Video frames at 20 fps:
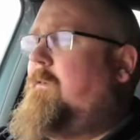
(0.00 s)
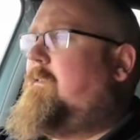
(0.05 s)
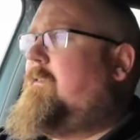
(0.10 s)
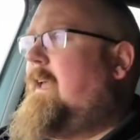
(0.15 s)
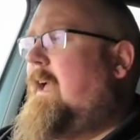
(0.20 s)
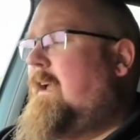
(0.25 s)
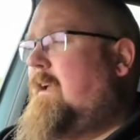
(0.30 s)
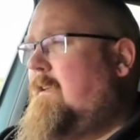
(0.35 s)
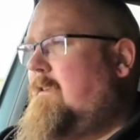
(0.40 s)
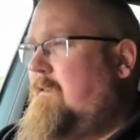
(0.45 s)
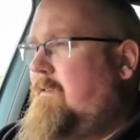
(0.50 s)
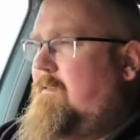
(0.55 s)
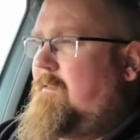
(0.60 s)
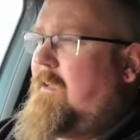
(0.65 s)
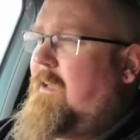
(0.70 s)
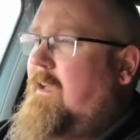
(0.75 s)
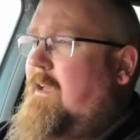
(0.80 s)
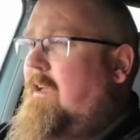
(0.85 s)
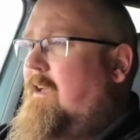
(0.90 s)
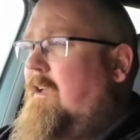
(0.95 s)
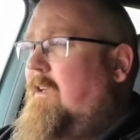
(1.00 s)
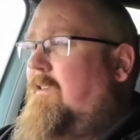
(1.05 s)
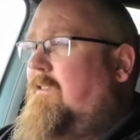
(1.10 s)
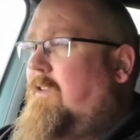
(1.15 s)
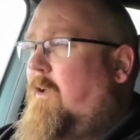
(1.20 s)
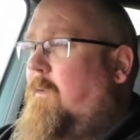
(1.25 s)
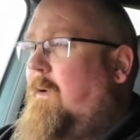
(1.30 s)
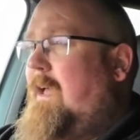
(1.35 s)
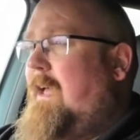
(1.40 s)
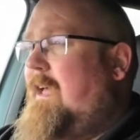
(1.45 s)
seconds.
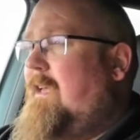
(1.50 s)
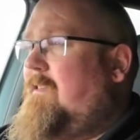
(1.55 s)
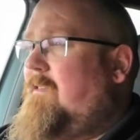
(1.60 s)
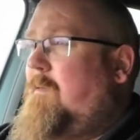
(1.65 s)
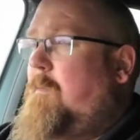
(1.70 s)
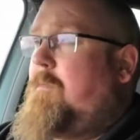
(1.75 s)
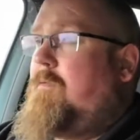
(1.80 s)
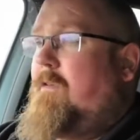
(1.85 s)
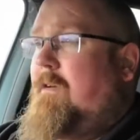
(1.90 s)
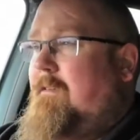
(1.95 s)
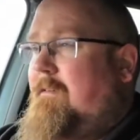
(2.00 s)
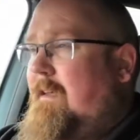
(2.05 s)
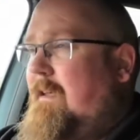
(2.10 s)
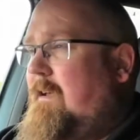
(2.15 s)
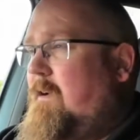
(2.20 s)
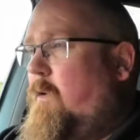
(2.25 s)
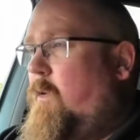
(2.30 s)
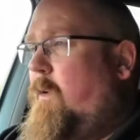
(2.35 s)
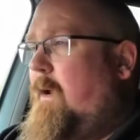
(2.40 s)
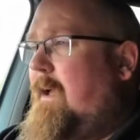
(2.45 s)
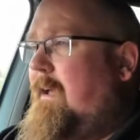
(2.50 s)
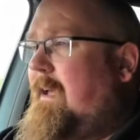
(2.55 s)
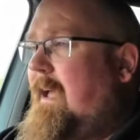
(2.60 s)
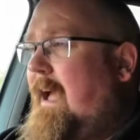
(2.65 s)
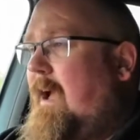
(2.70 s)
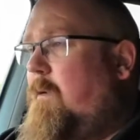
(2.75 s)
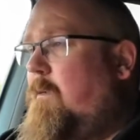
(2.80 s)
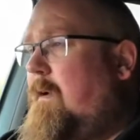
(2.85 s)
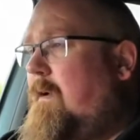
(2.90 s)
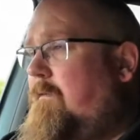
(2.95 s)
So it is pretty quick.
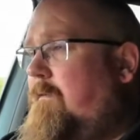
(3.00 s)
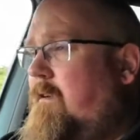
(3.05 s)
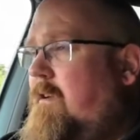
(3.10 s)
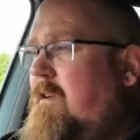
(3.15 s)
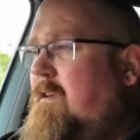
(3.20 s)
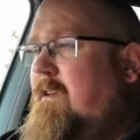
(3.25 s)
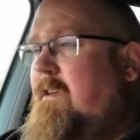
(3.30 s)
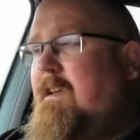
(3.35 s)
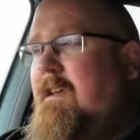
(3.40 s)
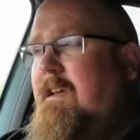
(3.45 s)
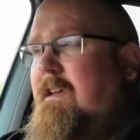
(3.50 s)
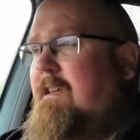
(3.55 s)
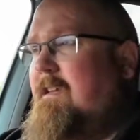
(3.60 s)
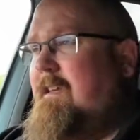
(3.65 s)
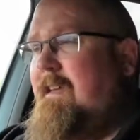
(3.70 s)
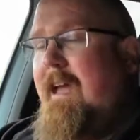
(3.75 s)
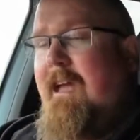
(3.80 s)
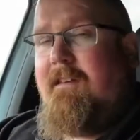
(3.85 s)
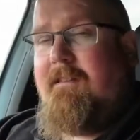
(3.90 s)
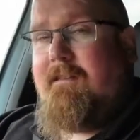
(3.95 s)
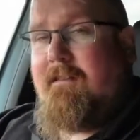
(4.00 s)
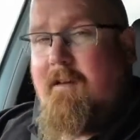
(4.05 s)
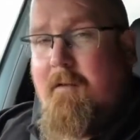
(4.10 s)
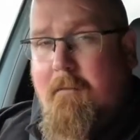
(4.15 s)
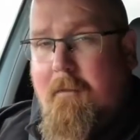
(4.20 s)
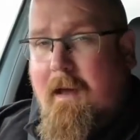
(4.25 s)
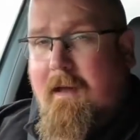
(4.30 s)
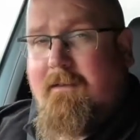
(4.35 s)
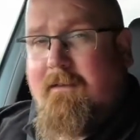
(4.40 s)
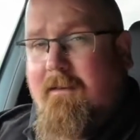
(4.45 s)
However, yes,
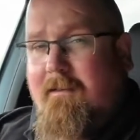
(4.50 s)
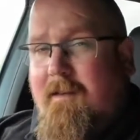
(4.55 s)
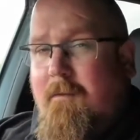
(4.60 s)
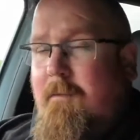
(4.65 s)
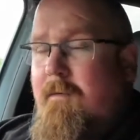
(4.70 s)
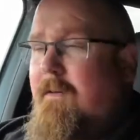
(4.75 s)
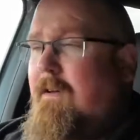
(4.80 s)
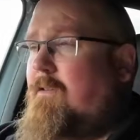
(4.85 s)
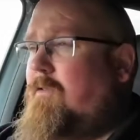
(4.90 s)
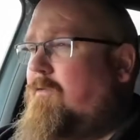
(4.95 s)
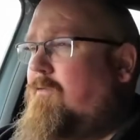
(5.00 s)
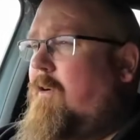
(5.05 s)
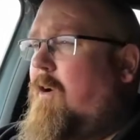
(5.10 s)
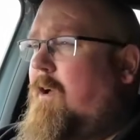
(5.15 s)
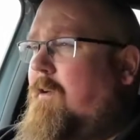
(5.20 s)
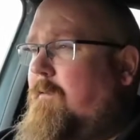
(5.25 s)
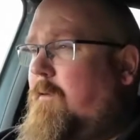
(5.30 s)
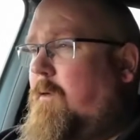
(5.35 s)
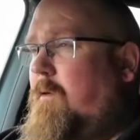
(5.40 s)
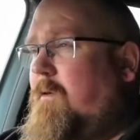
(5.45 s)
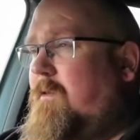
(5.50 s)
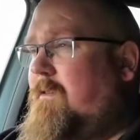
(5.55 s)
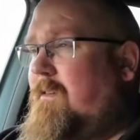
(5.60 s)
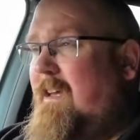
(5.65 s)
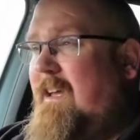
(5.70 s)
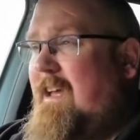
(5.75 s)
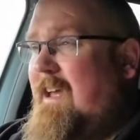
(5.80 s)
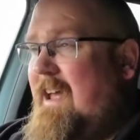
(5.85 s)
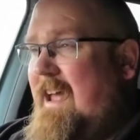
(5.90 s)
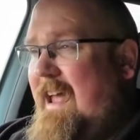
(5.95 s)
compared to some of its rivals,
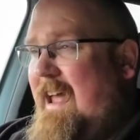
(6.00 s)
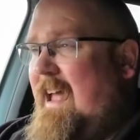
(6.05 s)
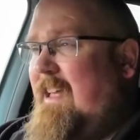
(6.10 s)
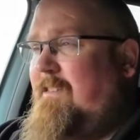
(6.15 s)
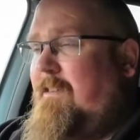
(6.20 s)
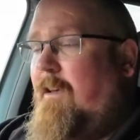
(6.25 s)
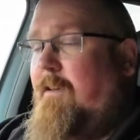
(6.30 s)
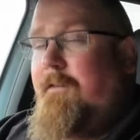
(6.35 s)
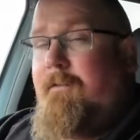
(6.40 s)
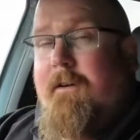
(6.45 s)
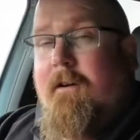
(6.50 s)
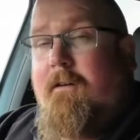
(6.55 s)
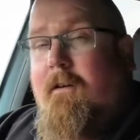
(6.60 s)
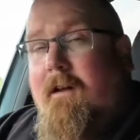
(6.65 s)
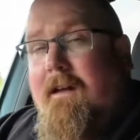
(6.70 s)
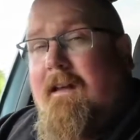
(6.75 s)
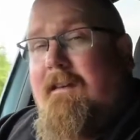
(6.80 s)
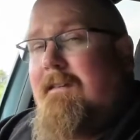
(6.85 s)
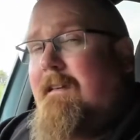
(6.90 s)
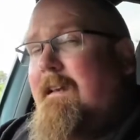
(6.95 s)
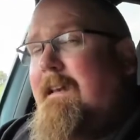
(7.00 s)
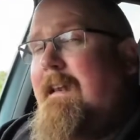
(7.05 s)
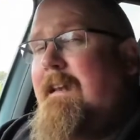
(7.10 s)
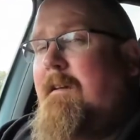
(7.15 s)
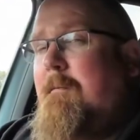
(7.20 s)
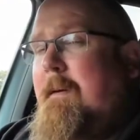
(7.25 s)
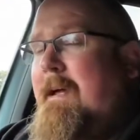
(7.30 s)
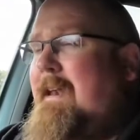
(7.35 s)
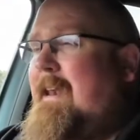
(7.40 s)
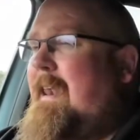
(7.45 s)
it does feel like it's a little
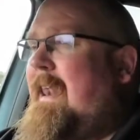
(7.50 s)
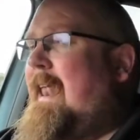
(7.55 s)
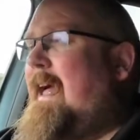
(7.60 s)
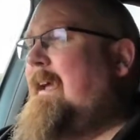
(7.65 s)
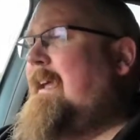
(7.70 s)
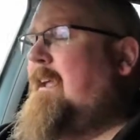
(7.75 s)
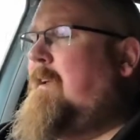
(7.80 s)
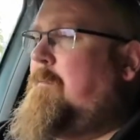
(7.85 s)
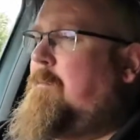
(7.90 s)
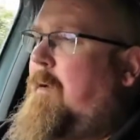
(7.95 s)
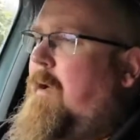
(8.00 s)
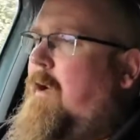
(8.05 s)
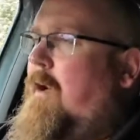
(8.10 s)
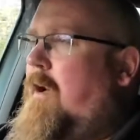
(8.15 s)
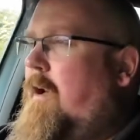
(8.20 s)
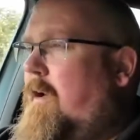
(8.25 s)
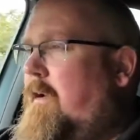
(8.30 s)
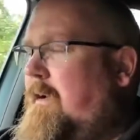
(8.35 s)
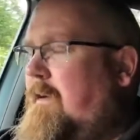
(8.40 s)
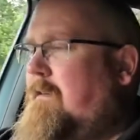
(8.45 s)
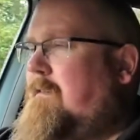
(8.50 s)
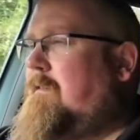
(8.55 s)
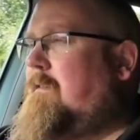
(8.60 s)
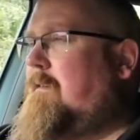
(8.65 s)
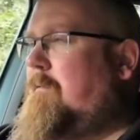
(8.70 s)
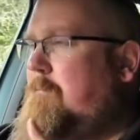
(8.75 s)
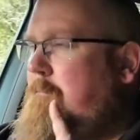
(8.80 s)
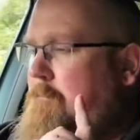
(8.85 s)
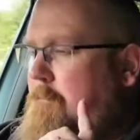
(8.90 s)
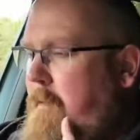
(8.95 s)
bit lagging
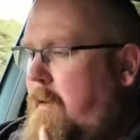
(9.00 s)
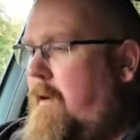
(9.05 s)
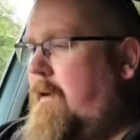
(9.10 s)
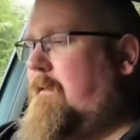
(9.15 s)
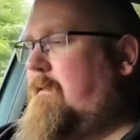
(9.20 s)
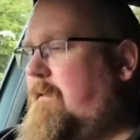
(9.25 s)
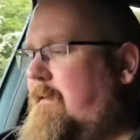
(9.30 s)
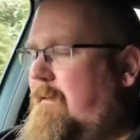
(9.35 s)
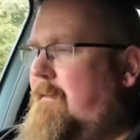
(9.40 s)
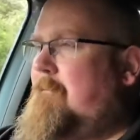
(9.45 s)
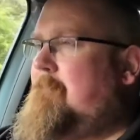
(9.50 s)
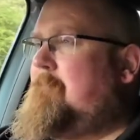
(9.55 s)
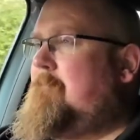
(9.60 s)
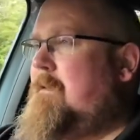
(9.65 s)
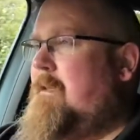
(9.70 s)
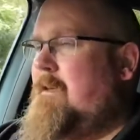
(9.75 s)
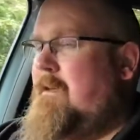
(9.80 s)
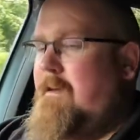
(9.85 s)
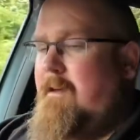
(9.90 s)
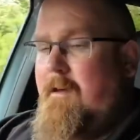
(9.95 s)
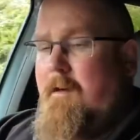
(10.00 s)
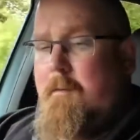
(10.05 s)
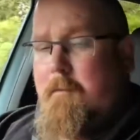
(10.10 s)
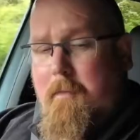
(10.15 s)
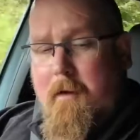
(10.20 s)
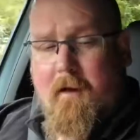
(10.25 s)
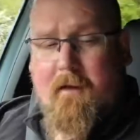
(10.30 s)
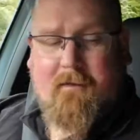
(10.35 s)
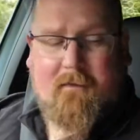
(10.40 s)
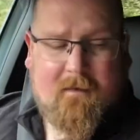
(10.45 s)
behind. But
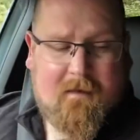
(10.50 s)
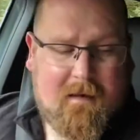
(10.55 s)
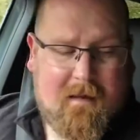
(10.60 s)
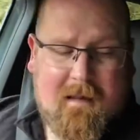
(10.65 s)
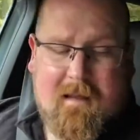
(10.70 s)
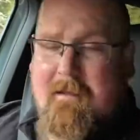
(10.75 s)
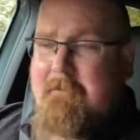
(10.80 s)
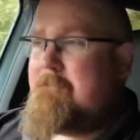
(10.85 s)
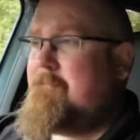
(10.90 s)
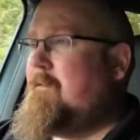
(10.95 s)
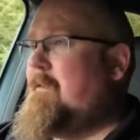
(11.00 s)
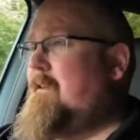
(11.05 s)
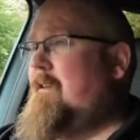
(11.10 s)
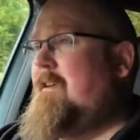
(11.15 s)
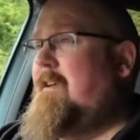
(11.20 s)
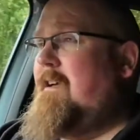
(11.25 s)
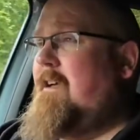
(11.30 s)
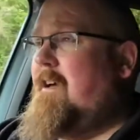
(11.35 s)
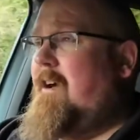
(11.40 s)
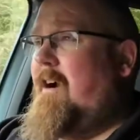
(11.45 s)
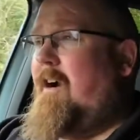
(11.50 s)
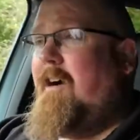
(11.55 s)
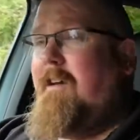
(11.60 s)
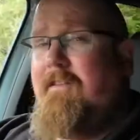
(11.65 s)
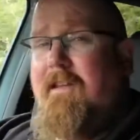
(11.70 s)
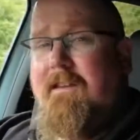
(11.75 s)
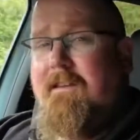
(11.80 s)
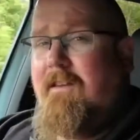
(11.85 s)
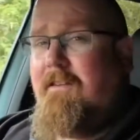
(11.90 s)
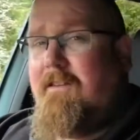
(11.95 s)
personally, I
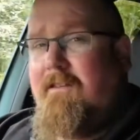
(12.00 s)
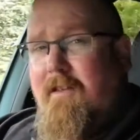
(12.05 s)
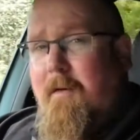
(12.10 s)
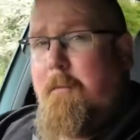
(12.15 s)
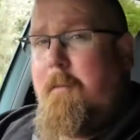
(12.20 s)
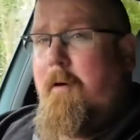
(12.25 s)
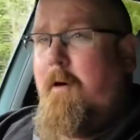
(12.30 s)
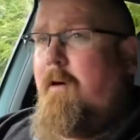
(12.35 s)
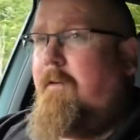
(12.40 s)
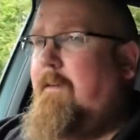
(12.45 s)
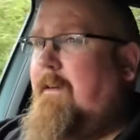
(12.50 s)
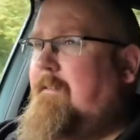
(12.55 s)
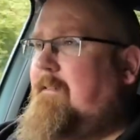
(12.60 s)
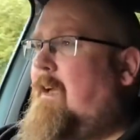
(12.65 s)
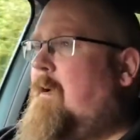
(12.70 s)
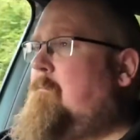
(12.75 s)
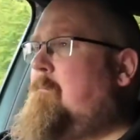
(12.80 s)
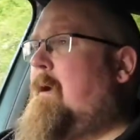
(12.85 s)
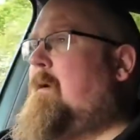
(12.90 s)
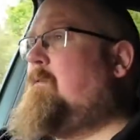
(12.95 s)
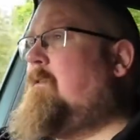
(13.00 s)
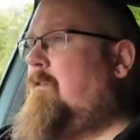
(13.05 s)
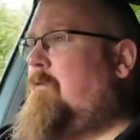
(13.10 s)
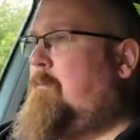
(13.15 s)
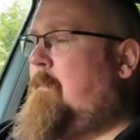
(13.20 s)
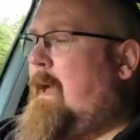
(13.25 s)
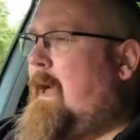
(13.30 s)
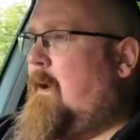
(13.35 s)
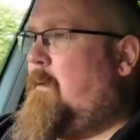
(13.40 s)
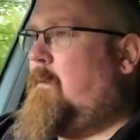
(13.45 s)
think this is the perfect amount of
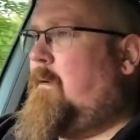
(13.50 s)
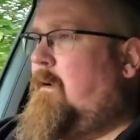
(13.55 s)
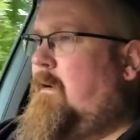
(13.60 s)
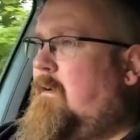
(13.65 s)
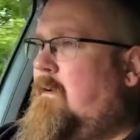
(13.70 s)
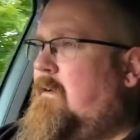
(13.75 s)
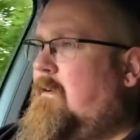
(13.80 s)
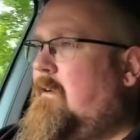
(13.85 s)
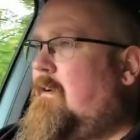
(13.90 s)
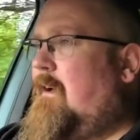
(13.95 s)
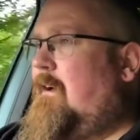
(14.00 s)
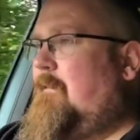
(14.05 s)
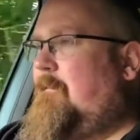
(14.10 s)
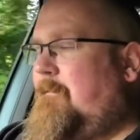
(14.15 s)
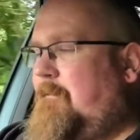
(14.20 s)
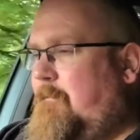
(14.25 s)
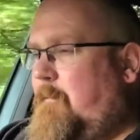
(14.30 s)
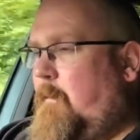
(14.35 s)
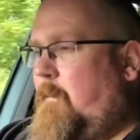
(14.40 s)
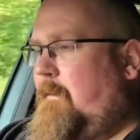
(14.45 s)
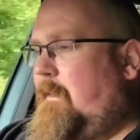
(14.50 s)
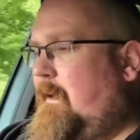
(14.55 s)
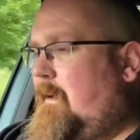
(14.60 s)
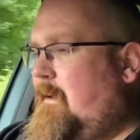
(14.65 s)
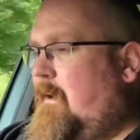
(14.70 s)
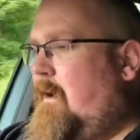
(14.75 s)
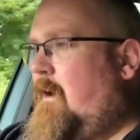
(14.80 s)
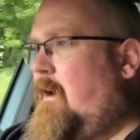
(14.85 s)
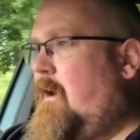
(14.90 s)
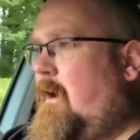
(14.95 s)
power for the
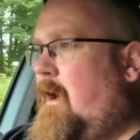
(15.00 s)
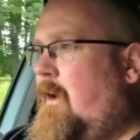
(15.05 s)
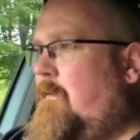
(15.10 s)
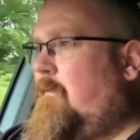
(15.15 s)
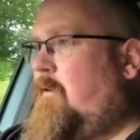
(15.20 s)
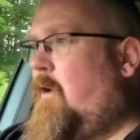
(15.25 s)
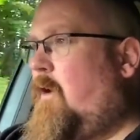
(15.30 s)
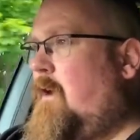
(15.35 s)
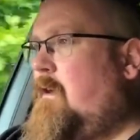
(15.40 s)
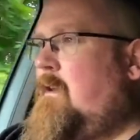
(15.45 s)
car. I've got